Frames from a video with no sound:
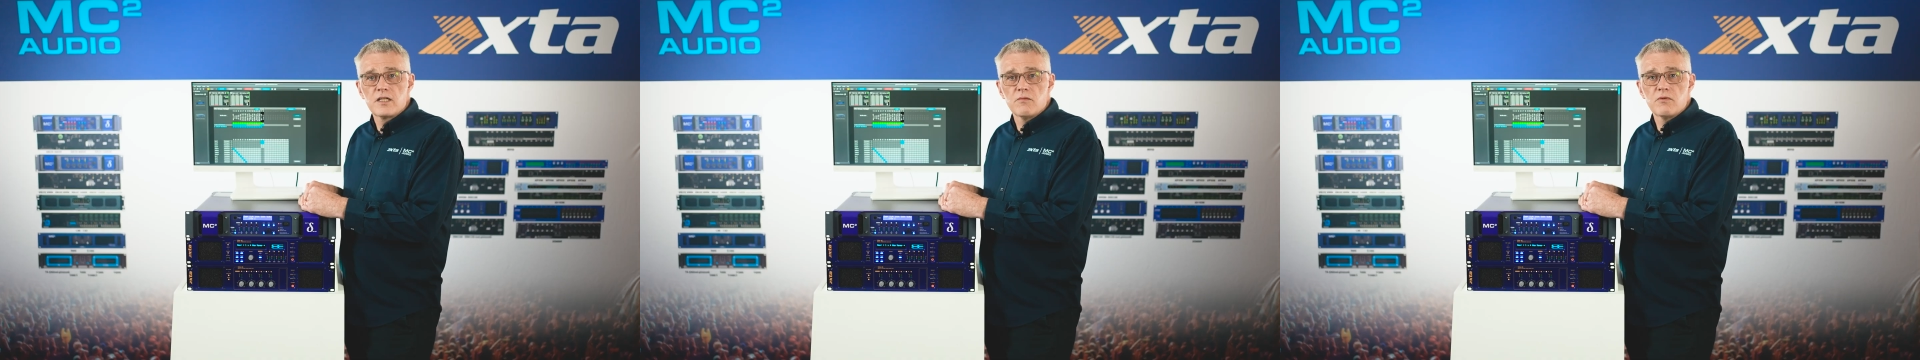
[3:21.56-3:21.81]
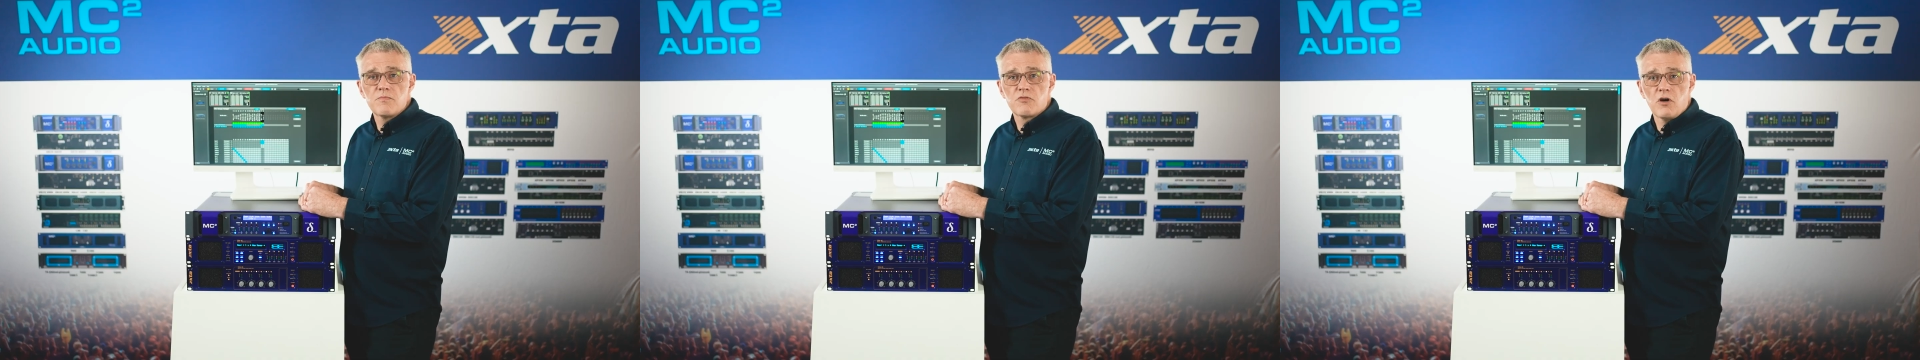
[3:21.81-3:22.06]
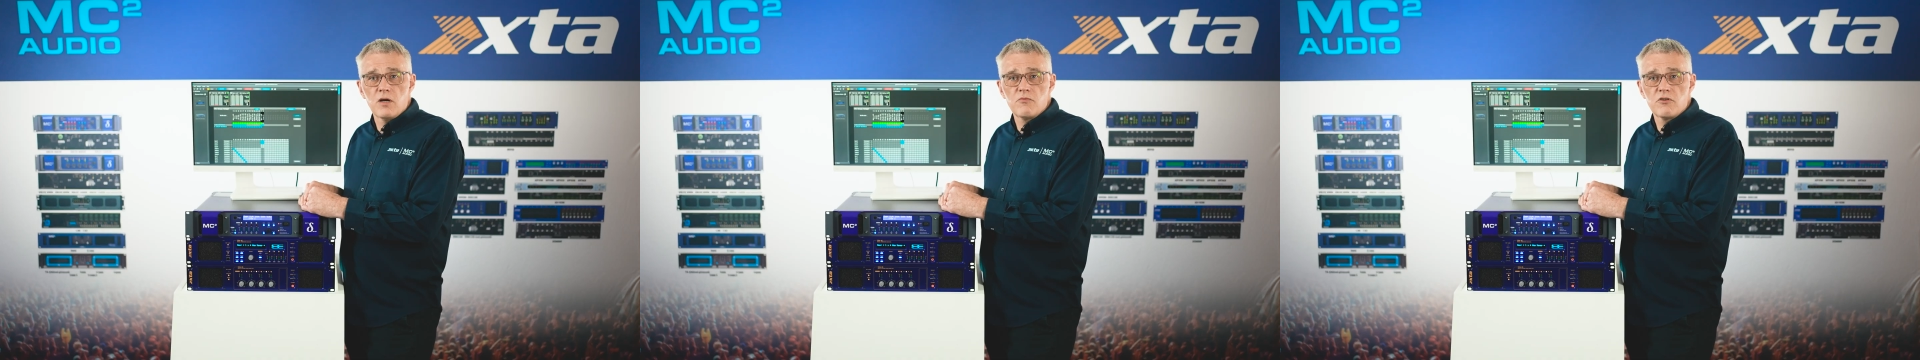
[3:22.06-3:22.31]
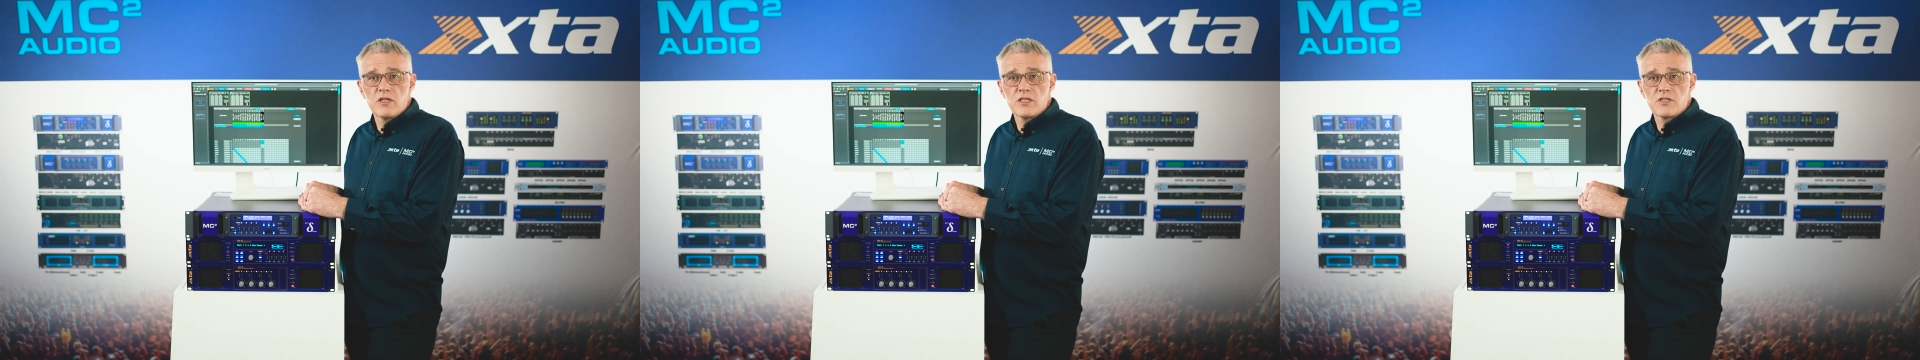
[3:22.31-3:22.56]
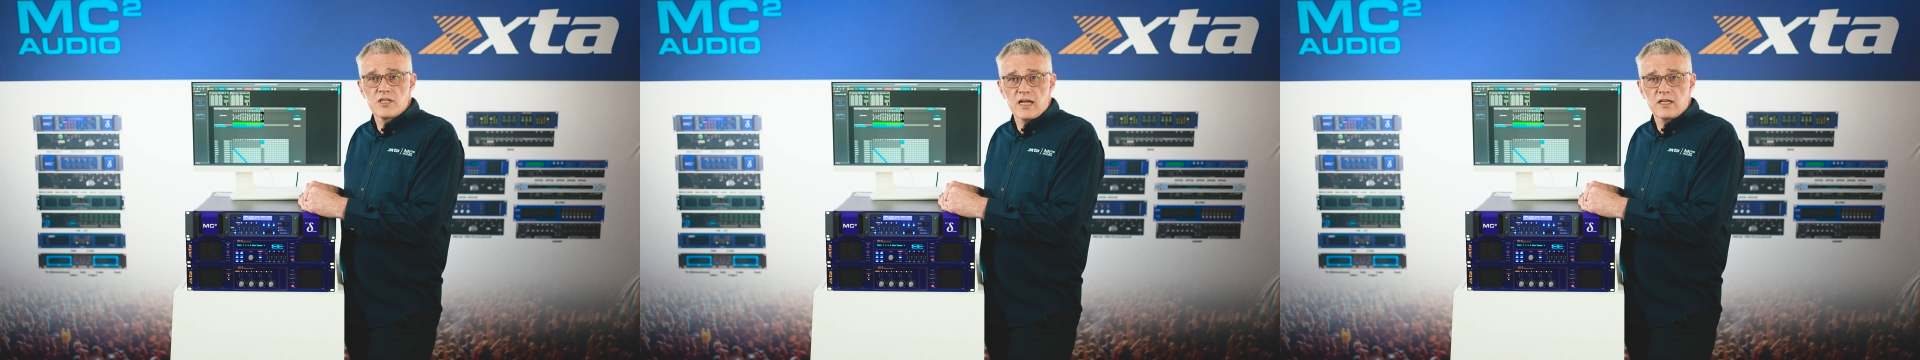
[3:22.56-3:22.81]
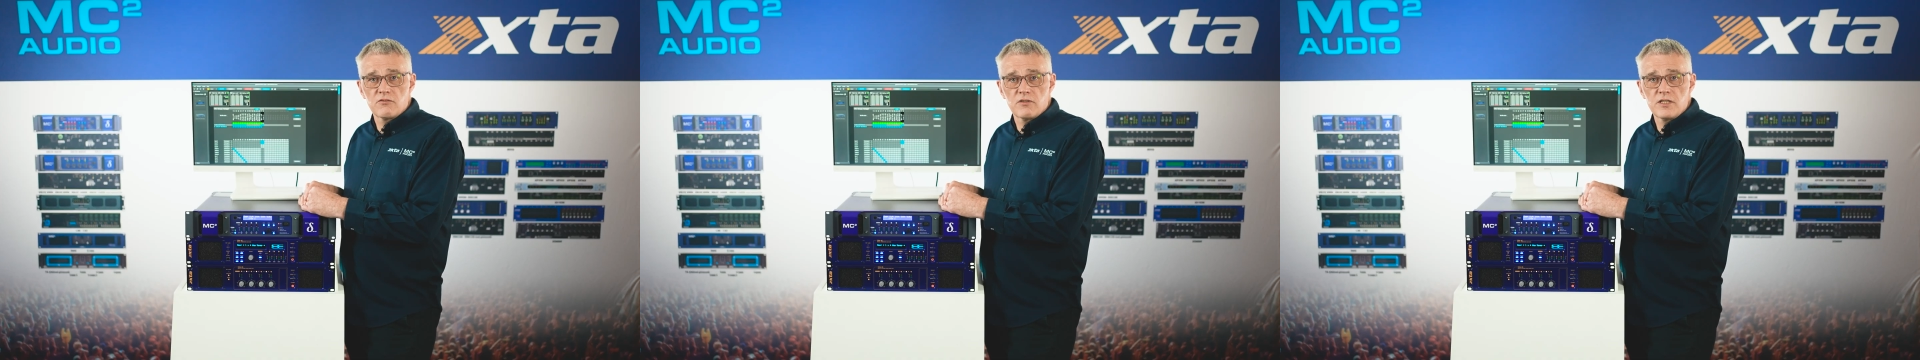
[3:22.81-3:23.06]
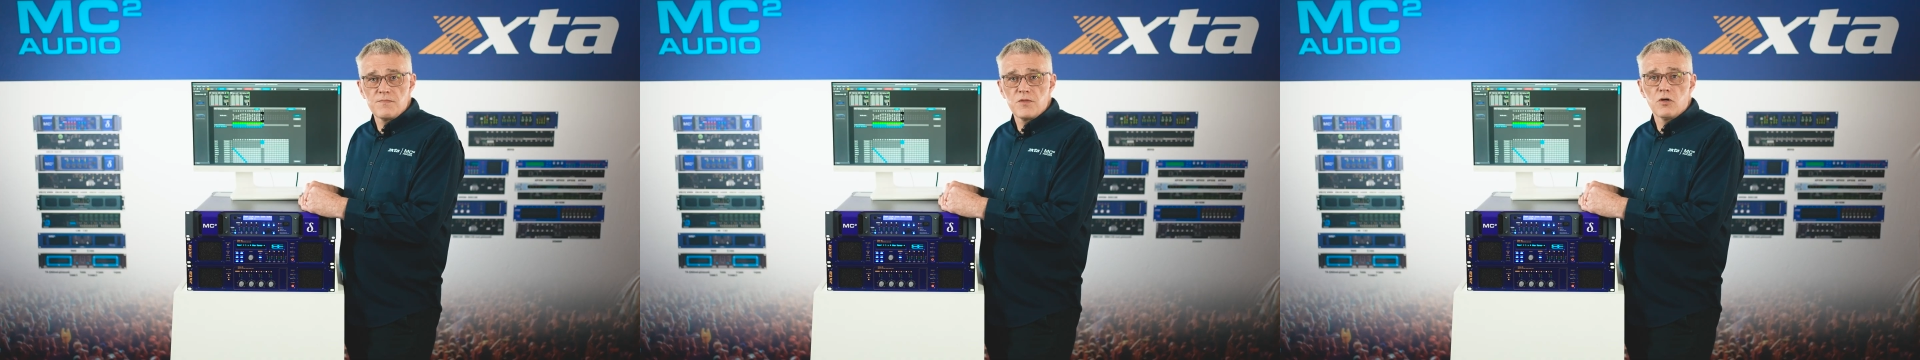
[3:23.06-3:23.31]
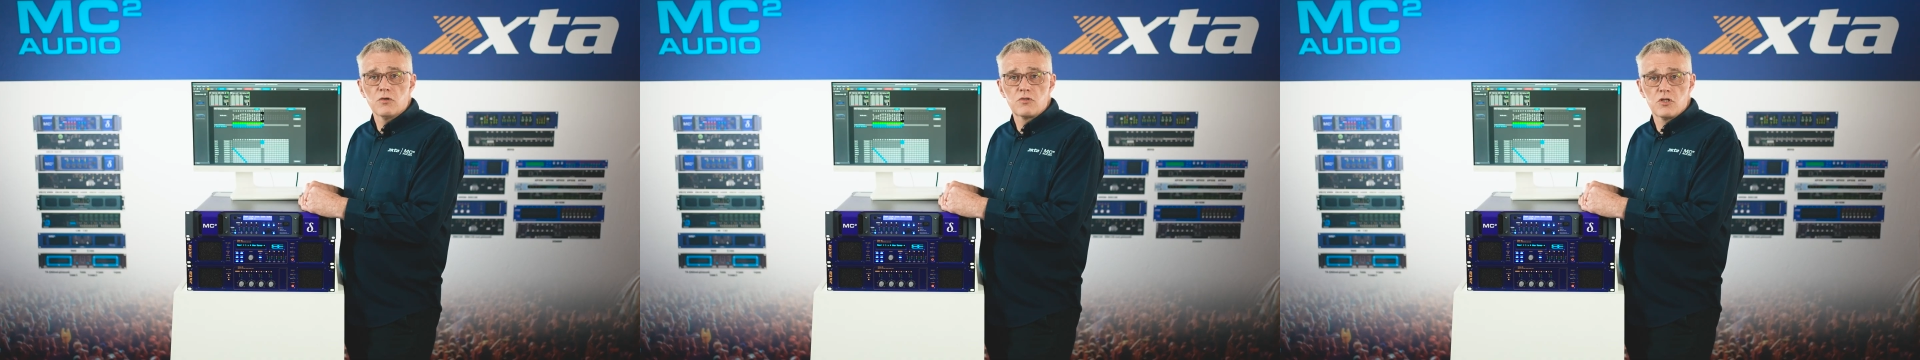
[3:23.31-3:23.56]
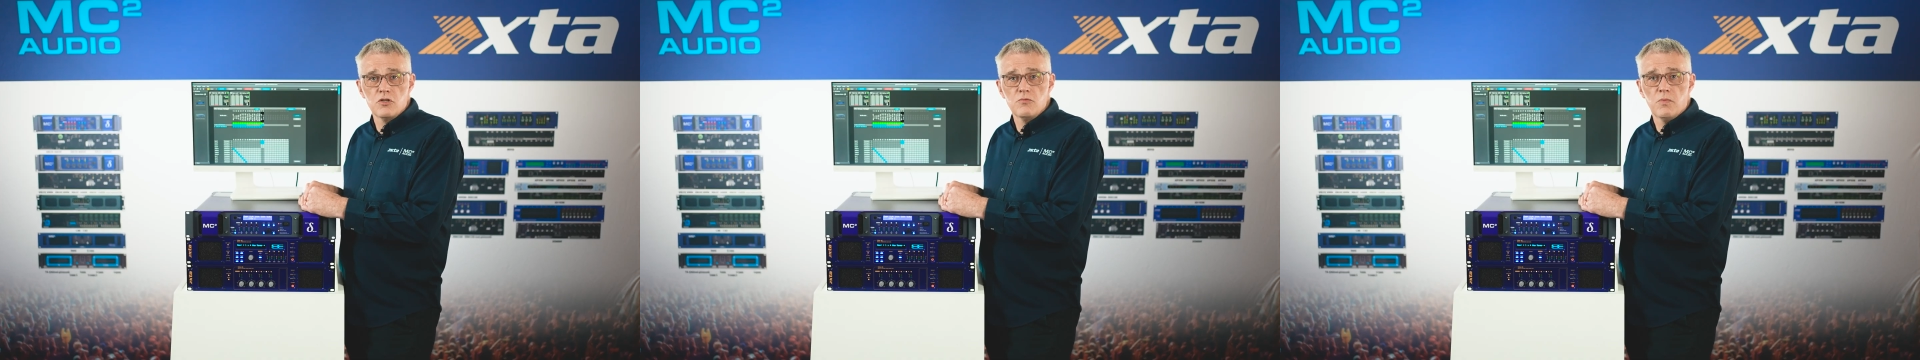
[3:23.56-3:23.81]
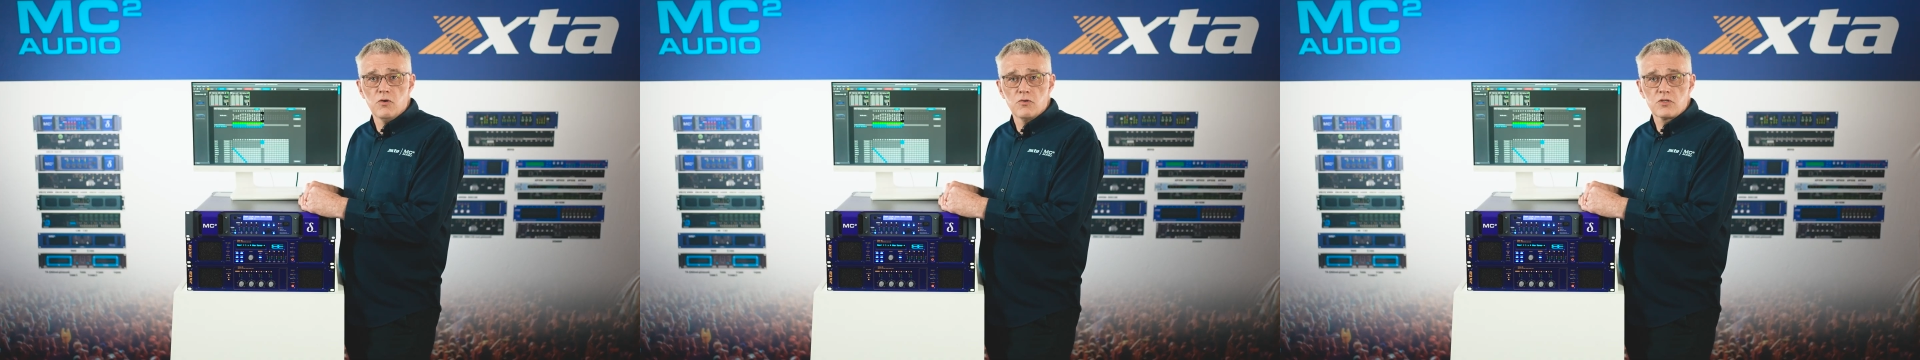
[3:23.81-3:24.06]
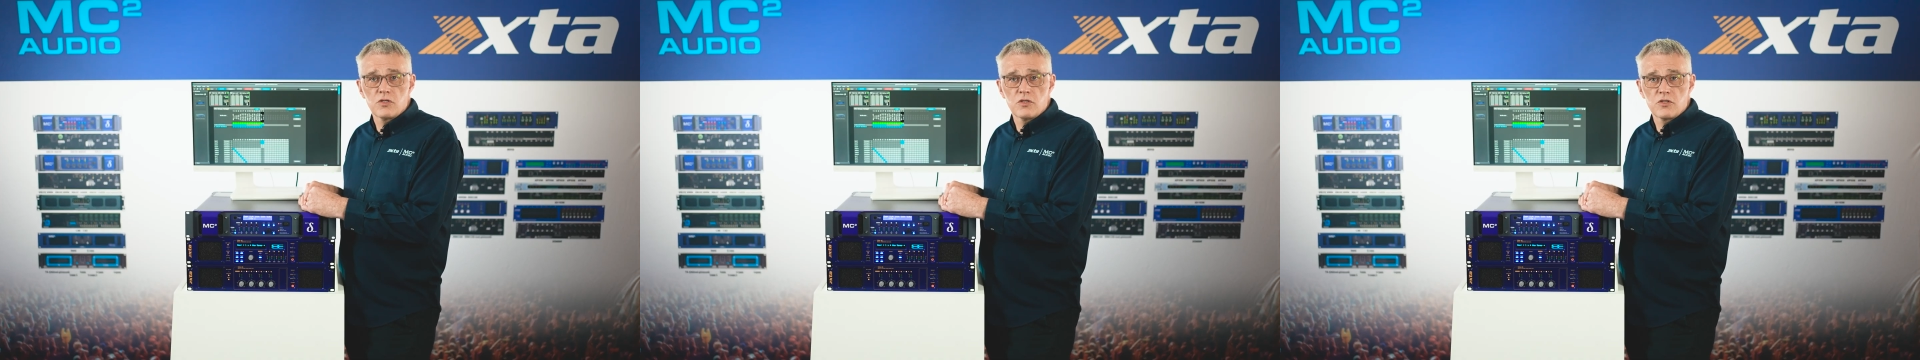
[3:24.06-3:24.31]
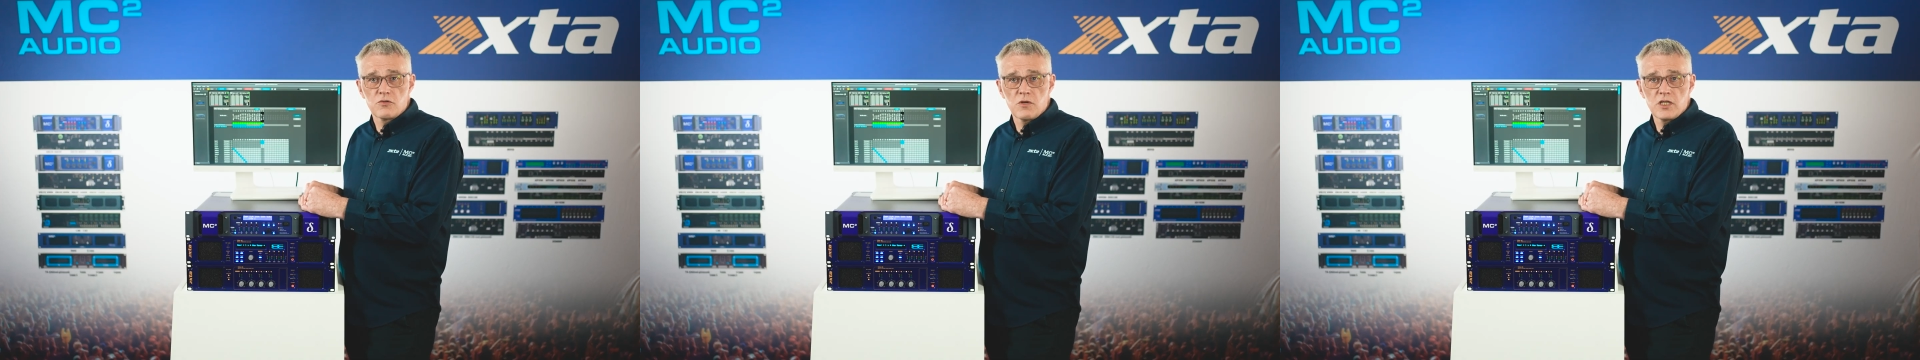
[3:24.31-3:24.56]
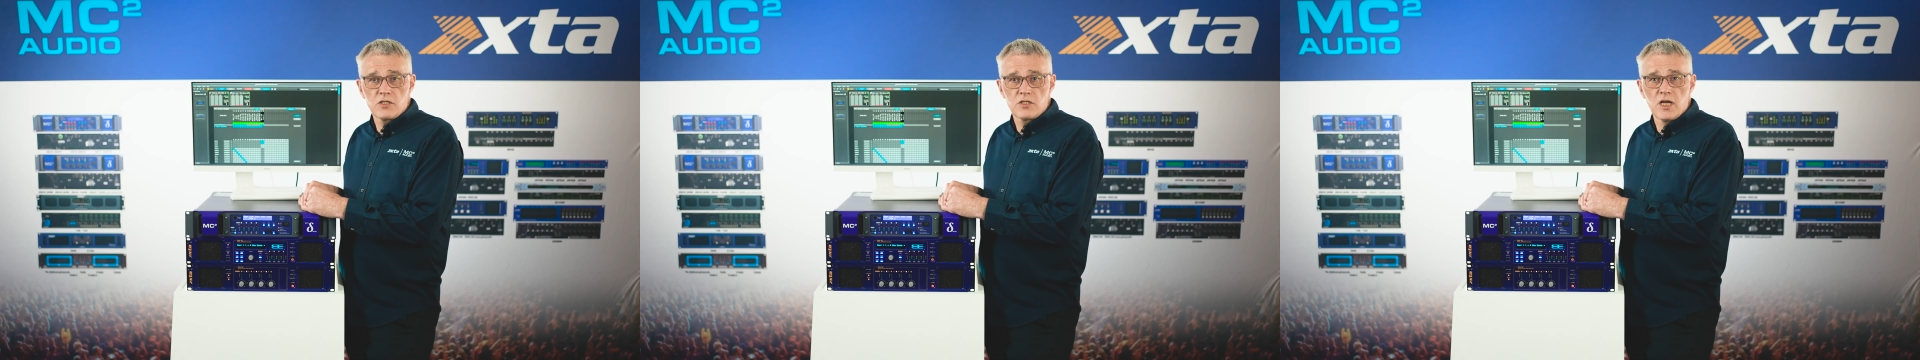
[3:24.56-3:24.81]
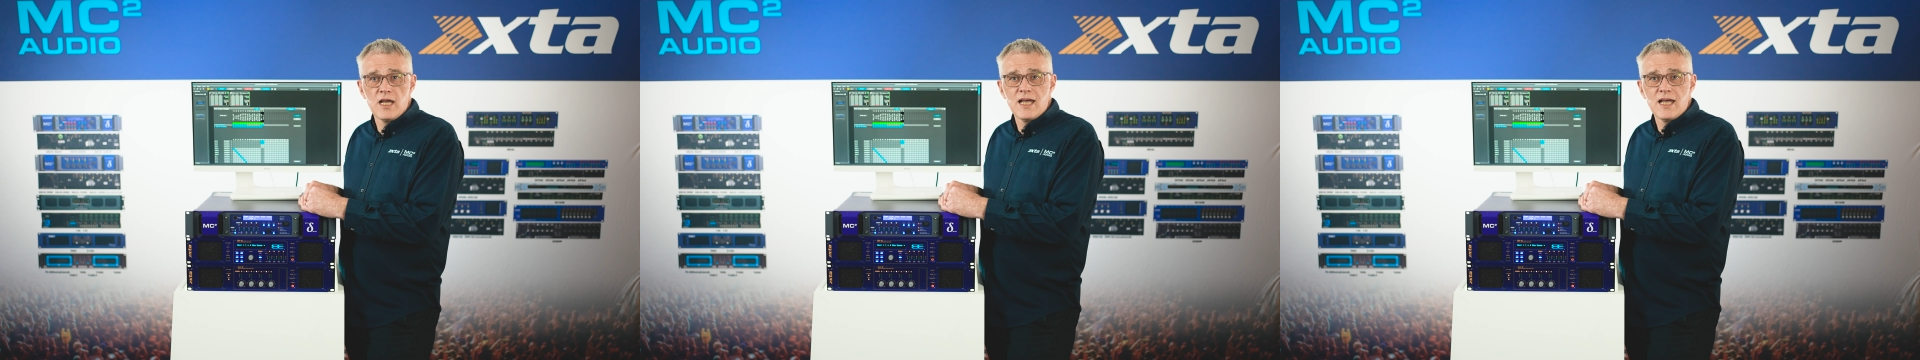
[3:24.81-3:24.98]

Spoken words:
can be primary and secondary, or 2 ports on a switch.